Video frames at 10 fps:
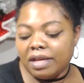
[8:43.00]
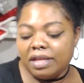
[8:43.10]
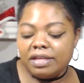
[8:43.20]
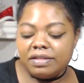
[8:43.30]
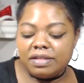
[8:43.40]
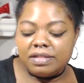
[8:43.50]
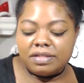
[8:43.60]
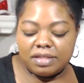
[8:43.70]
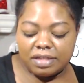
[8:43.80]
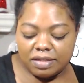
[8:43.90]
this is
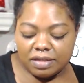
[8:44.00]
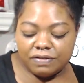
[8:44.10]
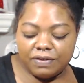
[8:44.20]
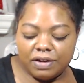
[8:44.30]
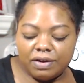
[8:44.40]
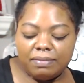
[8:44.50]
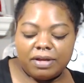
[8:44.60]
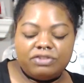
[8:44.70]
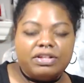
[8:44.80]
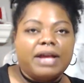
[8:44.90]
this is very
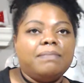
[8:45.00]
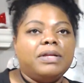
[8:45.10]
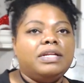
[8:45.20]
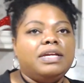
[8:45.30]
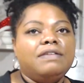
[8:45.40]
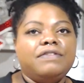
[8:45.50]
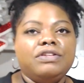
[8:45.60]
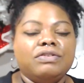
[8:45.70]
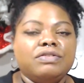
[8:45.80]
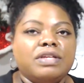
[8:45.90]
much like believe in
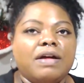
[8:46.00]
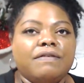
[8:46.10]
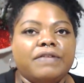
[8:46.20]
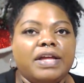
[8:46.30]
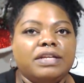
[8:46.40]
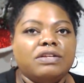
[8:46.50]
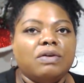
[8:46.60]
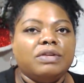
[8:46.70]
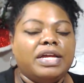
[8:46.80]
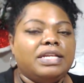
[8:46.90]
yourself and
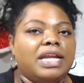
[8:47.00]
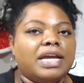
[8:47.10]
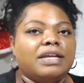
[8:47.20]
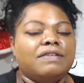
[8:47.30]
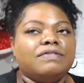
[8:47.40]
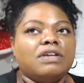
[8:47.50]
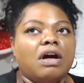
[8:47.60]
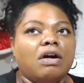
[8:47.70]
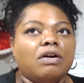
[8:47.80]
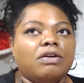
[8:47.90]
don't let negative
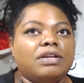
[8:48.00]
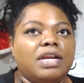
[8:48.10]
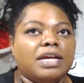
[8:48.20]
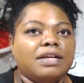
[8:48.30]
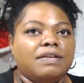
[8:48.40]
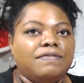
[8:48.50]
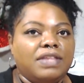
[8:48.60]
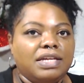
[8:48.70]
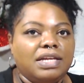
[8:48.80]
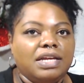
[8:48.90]
talk or negative
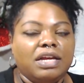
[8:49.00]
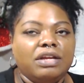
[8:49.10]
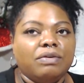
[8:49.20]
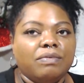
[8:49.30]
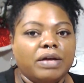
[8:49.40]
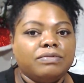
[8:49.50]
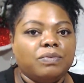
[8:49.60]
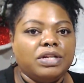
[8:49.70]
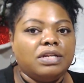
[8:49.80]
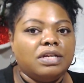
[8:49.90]
thinking interrupt
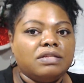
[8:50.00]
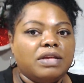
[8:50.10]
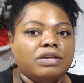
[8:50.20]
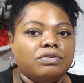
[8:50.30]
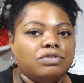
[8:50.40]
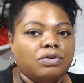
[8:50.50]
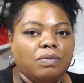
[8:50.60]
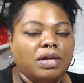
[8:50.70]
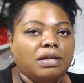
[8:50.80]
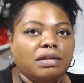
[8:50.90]
what it is that you're
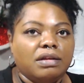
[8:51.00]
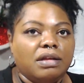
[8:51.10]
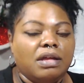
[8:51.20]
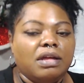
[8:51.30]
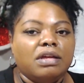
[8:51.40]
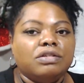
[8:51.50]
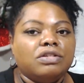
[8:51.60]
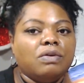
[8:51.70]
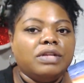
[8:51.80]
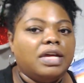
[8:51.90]
doing
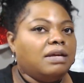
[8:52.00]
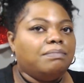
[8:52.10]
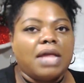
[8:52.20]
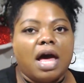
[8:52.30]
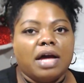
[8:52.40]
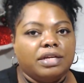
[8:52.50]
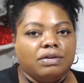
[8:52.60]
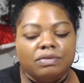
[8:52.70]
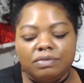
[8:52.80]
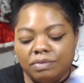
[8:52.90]
don't let it block
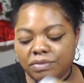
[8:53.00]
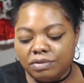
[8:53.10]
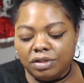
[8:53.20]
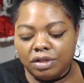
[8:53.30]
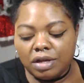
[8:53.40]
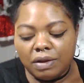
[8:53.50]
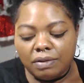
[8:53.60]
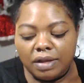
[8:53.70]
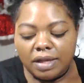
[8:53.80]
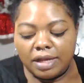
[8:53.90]
you you
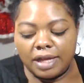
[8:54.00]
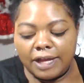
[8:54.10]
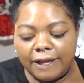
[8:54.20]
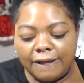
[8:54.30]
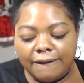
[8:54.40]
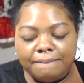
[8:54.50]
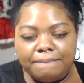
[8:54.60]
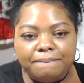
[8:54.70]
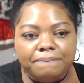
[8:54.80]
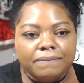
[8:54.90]
know um
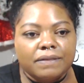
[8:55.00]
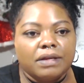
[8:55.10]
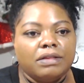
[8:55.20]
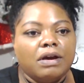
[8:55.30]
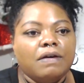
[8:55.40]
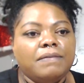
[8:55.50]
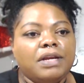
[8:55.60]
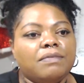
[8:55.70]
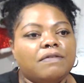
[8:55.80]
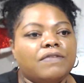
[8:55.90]
the hermit
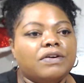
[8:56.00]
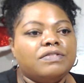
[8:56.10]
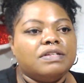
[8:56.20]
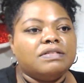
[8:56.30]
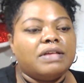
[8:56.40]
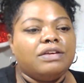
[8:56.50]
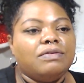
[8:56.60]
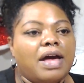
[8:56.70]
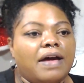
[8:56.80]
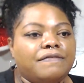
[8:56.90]
in reverse is like you
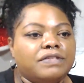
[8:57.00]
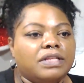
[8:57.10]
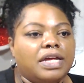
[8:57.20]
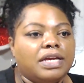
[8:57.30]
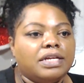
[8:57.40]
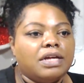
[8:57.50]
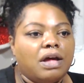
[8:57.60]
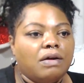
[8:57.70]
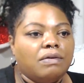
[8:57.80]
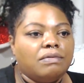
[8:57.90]
have to let it
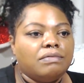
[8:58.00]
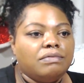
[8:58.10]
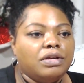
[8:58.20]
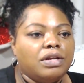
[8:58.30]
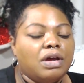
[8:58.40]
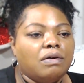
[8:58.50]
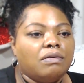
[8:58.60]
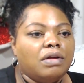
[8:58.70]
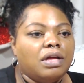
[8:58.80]
go you know